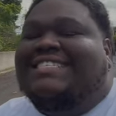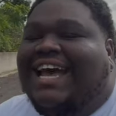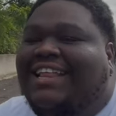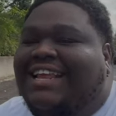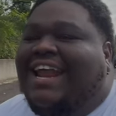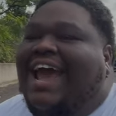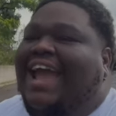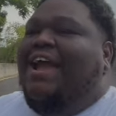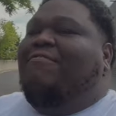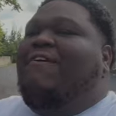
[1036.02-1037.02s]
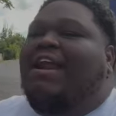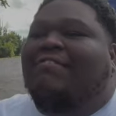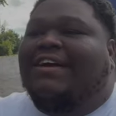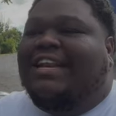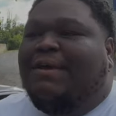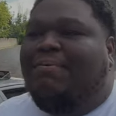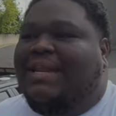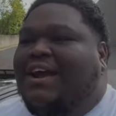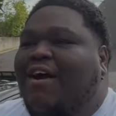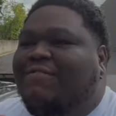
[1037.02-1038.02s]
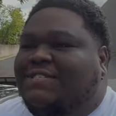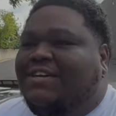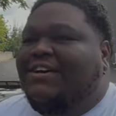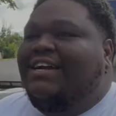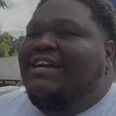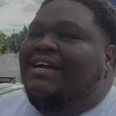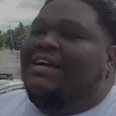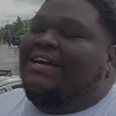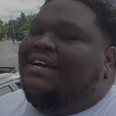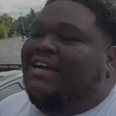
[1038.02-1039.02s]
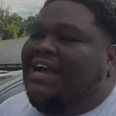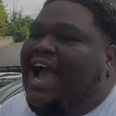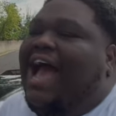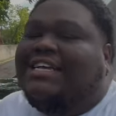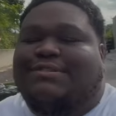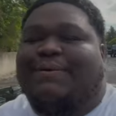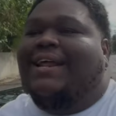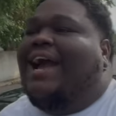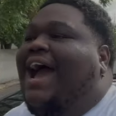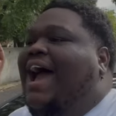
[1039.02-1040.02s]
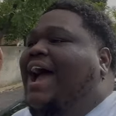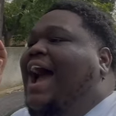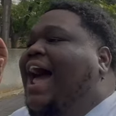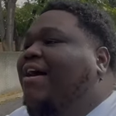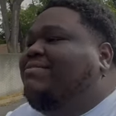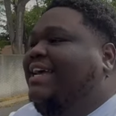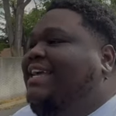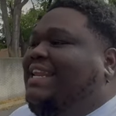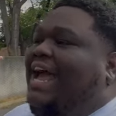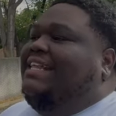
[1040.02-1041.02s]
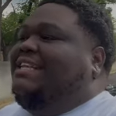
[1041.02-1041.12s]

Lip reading: the other day in front of a DPD officer. I swear to God, I don't think he liked